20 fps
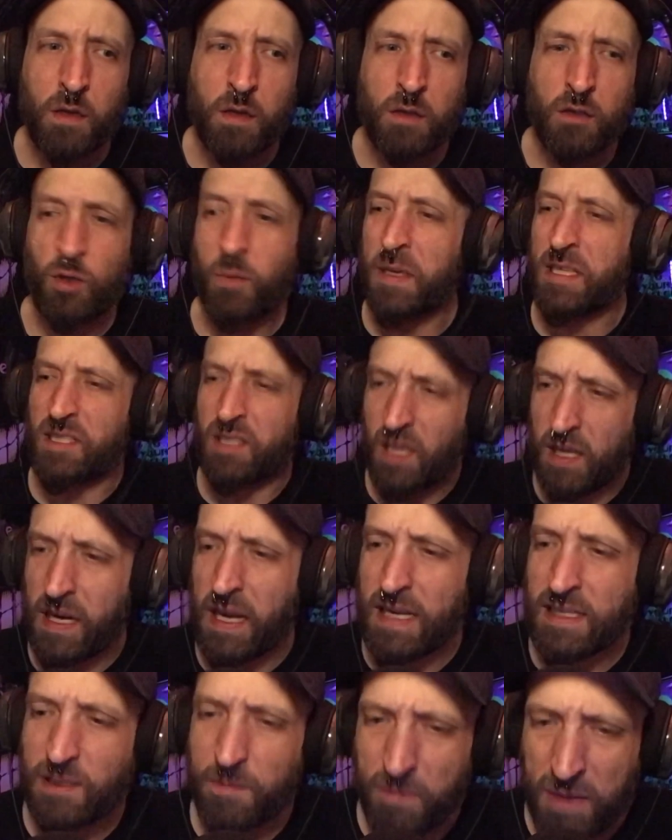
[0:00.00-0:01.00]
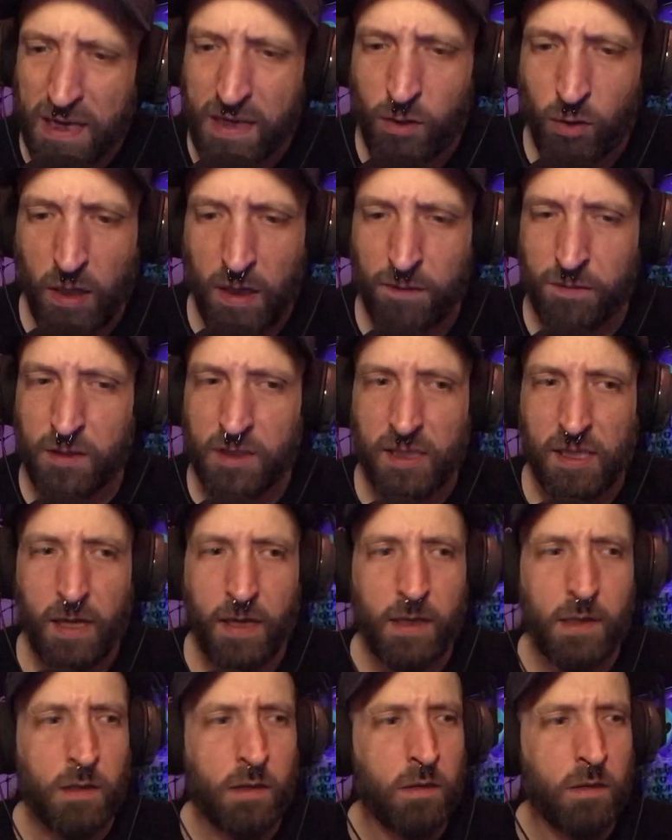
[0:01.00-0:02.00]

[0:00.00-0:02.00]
so my son has a Minecraft set.